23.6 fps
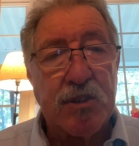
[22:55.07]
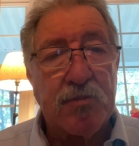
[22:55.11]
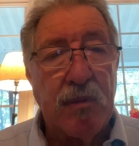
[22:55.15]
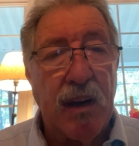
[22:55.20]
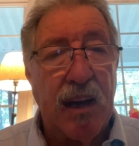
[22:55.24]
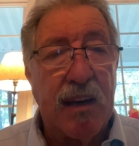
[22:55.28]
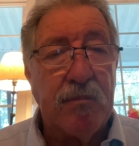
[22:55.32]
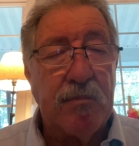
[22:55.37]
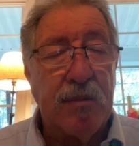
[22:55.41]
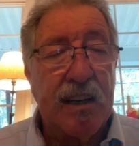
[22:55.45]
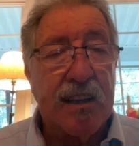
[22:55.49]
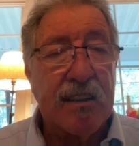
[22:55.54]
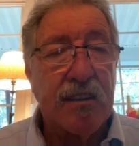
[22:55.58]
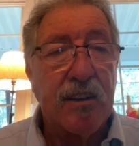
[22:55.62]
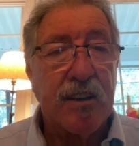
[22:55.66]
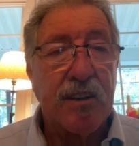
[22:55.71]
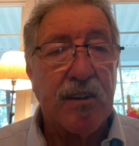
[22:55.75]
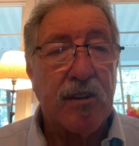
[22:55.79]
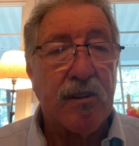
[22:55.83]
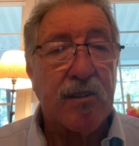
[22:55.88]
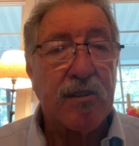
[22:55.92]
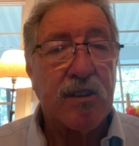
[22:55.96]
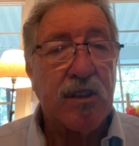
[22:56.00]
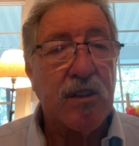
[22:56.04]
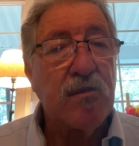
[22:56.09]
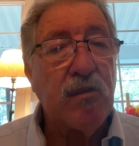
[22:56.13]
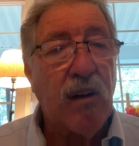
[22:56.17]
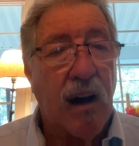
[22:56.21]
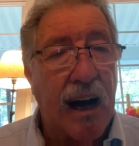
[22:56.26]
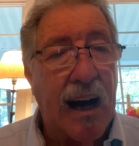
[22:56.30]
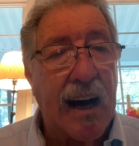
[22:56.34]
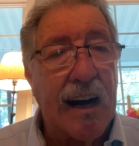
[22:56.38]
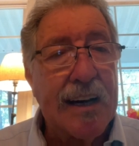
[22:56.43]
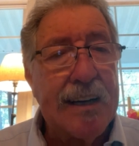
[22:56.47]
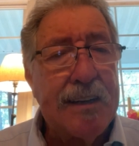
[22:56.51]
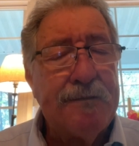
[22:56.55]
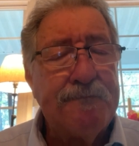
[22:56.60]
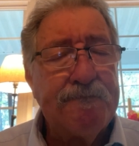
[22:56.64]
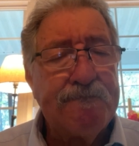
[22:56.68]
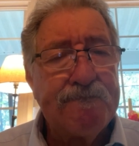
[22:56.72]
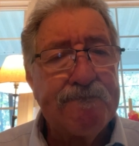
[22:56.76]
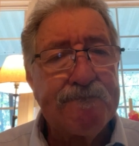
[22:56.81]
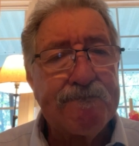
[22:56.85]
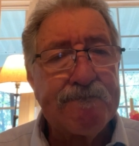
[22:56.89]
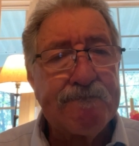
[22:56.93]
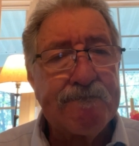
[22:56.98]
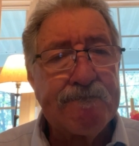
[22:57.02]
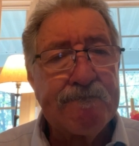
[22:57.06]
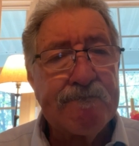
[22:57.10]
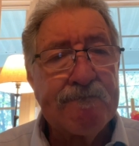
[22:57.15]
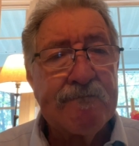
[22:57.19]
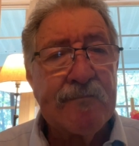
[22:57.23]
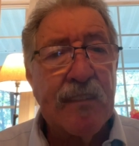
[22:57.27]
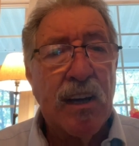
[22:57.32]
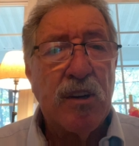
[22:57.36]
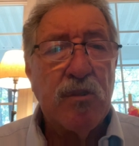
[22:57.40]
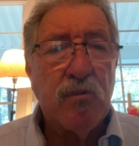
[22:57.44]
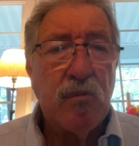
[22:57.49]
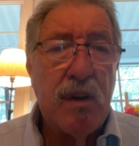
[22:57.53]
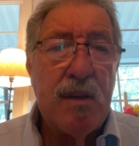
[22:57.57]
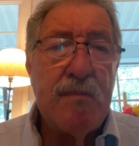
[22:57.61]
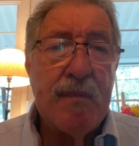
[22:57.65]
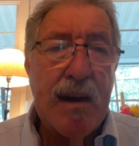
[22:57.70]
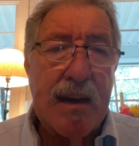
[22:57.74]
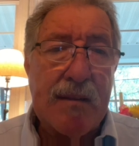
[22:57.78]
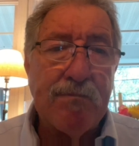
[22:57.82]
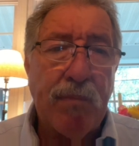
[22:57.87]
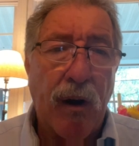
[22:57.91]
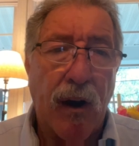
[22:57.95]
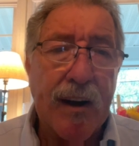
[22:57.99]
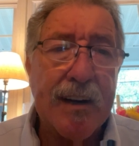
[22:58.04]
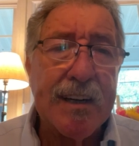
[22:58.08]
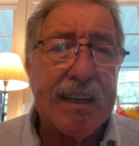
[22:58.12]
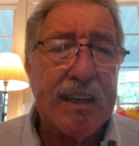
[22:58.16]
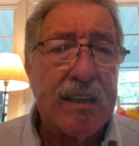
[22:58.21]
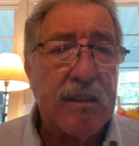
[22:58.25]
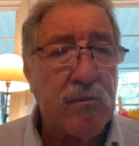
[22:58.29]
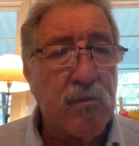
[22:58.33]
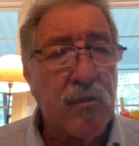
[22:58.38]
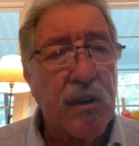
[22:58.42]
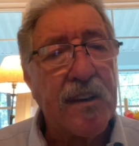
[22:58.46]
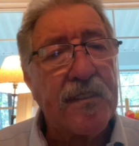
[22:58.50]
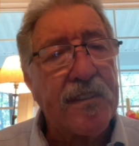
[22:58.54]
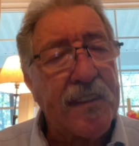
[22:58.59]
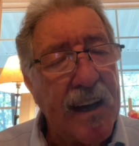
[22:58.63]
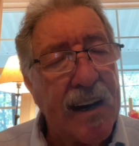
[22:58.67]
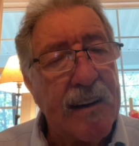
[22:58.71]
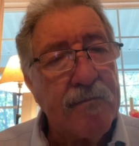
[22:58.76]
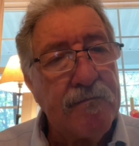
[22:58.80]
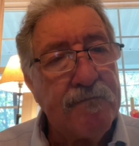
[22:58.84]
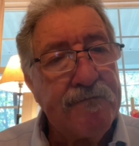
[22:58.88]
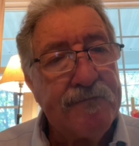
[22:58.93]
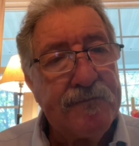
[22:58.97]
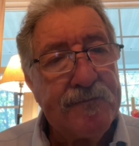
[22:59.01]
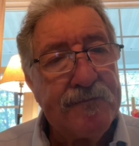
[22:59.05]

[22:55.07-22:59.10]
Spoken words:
may be a little too high, we may bargain with them.